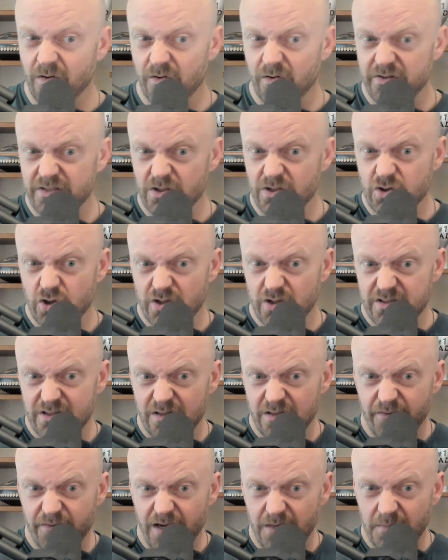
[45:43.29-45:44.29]
or is it just
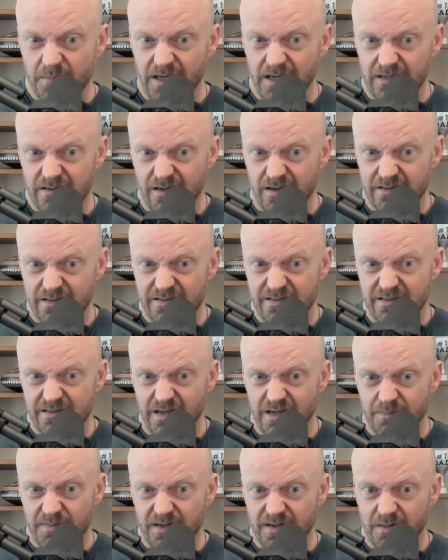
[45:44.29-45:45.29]
the vitamin A toxicity
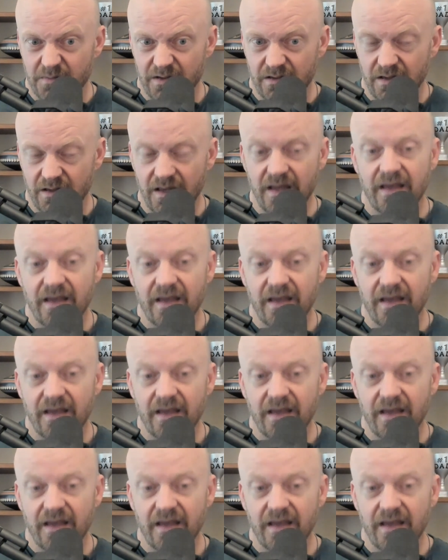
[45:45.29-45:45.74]
epidemic?